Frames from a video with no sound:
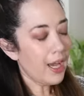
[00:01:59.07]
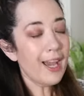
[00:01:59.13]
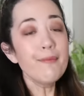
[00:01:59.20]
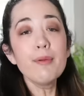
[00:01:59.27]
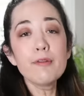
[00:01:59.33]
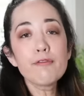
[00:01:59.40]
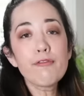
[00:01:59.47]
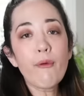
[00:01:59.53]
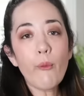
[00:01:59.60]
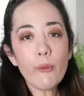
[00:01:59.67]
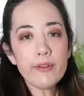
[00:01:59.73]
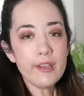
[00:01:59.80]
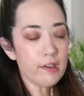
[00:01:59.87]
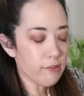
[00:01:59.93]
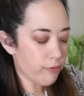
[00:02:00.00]
I've been
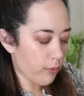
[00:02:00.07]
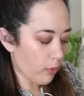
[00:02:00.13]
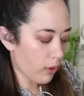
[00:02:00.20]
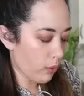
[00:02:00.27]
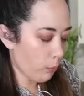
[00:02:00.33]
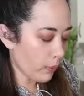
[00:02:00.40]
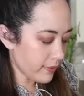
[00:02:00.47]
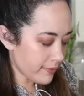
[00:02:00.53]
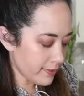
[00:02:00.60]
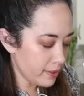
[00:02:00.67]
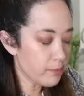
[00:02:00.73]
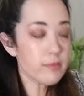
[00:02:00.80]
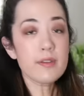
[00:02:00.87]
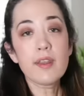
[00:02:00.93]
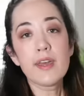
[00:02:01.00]
folding for what
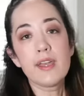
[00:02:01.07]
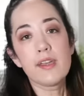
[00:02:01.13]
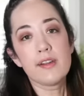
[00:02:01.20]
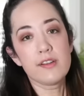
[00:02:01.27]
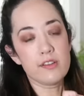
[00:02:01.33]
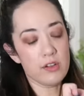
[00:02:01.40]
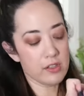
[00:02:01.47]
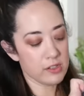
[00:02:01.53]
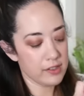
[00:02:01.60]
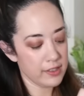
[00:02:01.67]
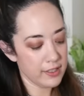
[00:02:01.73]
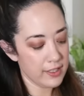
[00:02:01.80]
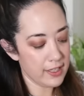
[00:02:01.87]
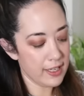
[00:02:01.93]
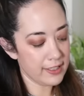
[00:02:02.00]
seems like an
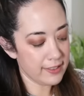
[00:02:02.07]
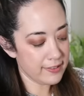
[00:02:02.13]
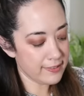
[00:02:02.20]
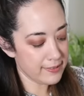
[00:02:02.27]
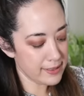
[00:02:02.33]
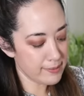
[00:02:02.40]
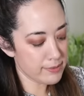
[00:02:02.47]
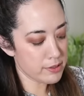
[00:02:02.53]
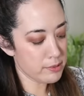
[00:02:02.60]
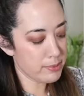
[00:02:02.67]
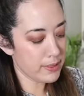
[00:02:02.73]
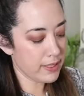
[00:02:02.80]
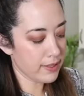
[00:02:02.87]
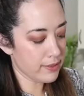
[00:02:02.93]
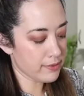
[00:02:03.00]
eternity and it seems to
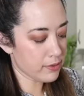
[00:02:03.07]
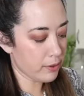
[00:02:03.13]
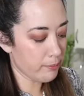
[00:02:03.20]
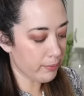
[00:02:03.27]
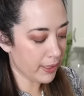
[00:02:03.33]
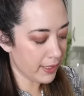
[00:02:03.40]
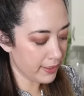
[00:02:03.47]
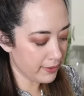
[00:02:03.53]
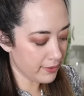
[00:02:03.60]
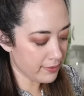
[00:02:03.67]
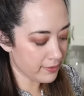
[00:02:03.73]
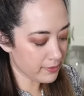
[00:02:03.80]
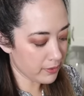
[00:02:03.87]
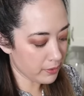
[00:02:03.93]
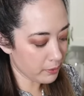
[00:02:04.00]
be as combined
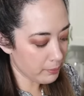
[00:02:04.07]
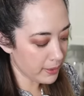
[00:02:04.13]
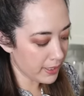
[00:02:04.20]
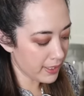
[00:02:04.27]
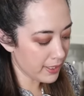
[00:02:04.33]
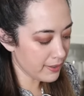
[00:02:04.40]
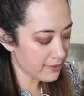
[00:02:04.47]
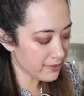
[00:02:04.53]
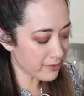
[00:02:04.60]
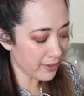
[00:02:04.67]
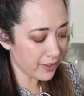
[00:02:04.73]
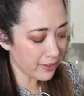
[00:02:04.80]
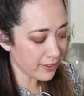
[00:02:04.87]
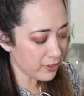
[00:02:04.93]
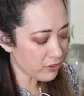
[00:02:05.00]
as it's gonna be. It's
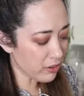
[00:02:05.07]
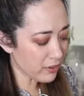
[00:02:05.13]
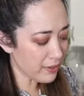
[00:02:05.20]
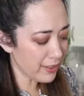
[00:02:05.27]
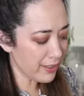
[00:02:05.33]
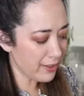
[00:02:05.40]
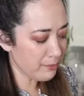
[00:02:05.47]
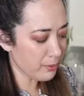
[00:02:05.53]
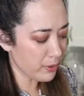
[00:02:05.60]
slightly chunky,